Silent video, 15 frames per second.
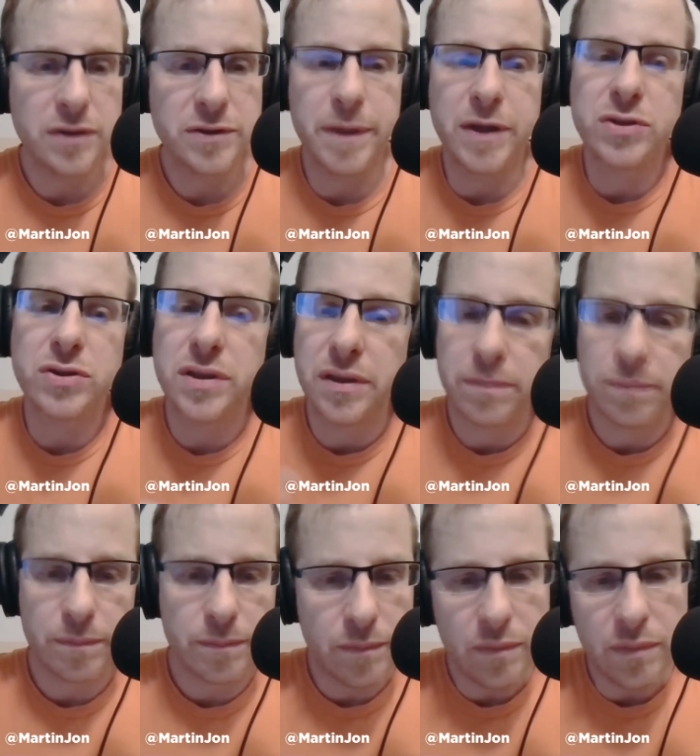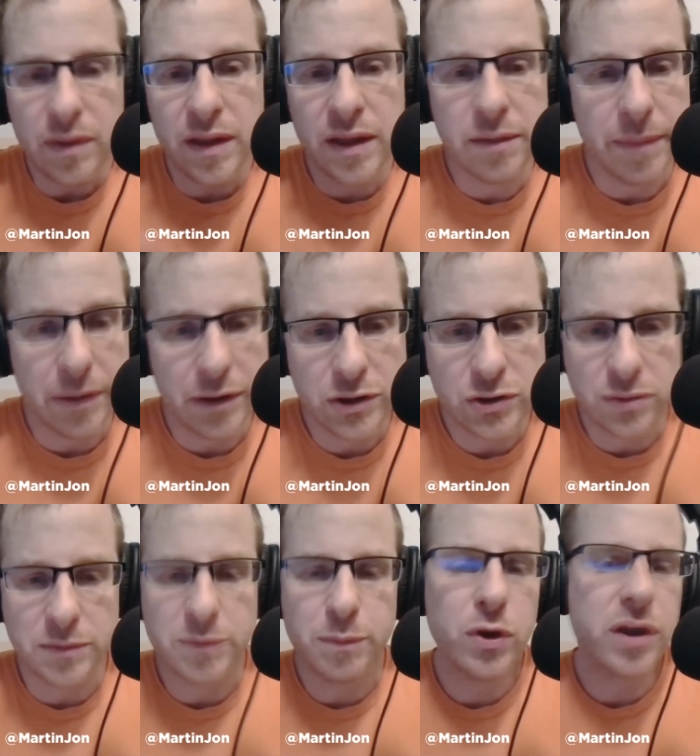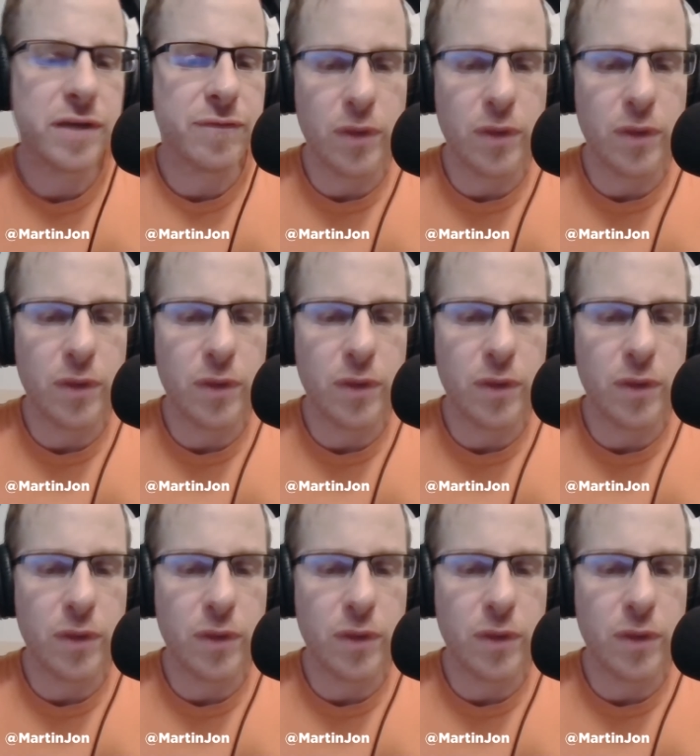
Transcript: especially in Mary Trump's book.